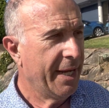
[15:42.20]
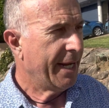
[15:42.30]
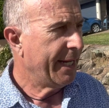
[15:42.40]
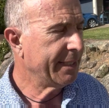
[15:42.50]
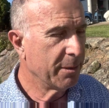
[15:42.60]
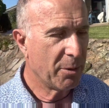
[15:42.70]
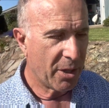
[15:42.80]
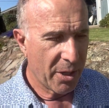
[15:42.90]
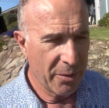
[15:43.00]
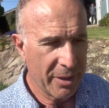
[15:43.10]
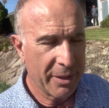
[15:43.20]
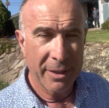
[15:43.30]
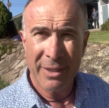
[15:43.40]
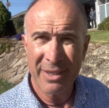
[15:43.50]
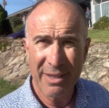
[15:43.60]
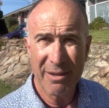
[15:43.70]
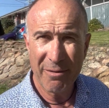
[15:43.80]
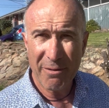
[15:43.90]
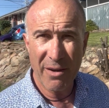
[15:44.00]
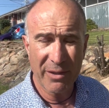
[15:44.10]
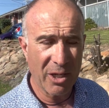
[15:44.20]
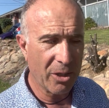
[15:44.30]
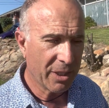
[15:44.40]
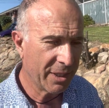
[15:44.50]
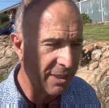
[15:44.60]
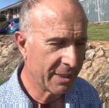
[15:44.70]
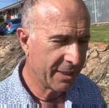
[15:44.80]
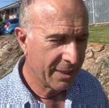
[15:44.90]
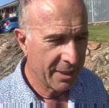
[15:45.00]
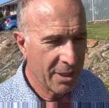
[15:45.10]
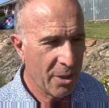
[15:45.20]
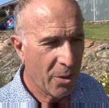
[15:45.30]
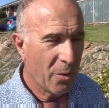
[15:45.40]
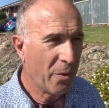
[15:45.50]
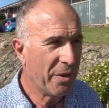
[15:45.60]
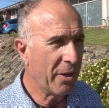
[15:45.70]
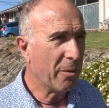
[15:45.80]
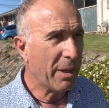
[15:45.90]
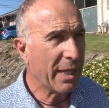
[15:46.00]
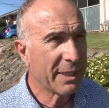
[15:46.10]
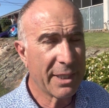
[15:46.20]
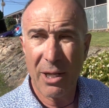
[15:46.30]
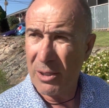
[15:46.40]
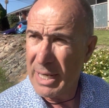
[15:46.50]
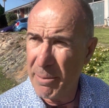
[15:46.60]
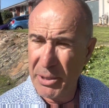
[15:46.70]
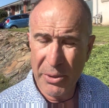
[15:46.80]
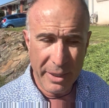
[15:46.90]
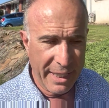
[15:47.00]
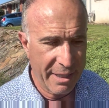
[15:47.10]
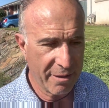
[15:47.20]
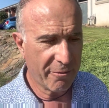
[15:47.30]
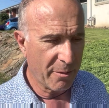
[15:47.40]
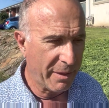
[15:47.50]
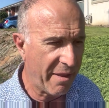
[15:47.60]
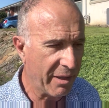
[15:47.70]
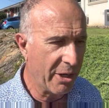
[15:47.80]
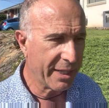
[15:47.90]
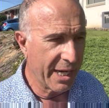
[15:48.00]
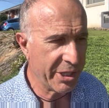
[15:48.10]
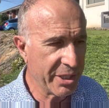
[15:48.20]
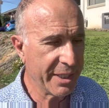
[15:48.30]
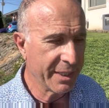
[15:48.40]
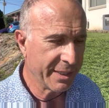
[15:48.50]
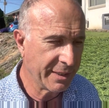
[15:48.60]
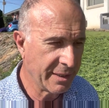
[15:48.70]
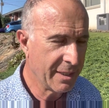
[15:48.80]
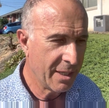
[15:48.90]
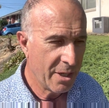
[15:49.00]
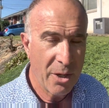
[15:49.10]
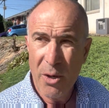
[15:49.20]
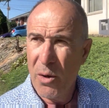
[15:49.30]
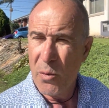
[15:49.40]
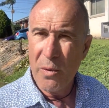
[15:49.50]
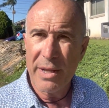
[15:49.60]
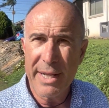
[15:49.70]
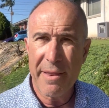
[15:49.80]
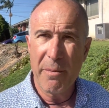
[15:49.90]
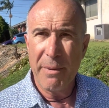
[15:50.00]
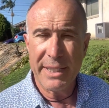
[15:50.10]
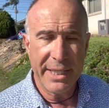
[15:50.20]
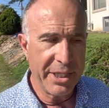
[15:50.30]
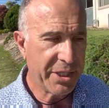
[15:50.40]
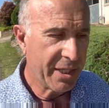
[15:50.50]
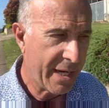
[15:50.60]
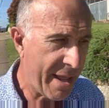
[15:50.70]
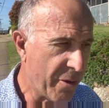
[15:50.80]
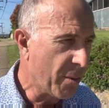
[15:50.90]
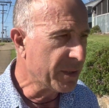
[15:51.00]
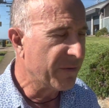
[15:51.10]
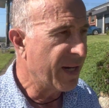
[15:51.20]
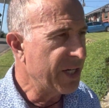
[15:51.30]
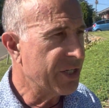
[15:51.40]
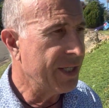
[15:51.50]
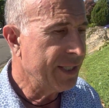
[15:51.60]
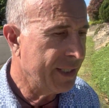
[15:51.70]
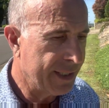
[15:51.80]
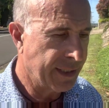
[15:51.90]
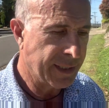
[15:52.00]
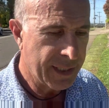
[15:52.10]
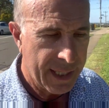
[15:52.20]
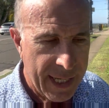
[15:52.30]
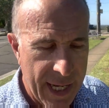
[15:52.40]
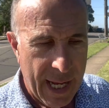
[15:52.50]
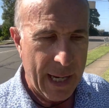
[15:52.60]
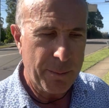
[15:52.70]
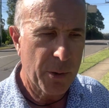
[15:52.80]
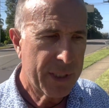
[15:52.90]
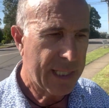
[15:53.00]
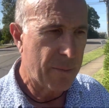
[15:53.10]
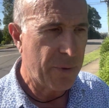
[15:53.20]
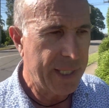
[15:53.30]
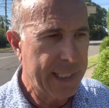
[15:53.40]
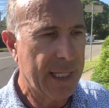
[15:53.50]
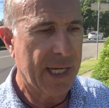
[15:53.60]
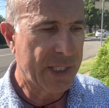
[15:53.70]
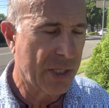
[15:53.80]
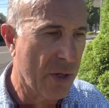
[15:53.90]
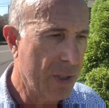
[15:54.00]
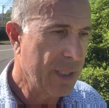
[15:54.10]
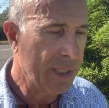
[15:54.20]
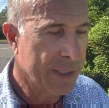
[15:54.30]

and tomorrow 5 o'clock or thereabouts I'll come to you again from another location with another message, another observation, a book summary, a song.